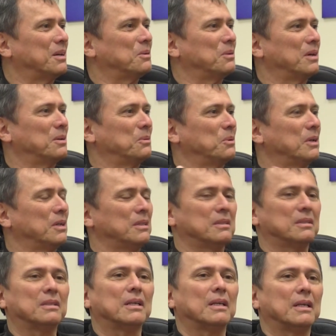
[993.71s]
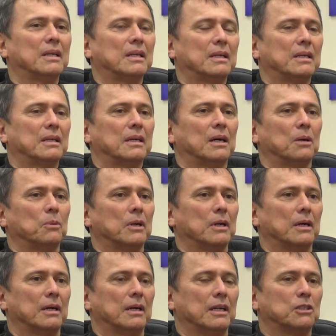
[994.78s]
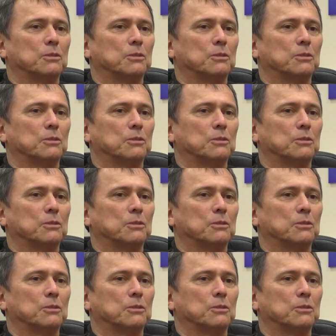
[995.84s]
I, I want it I want to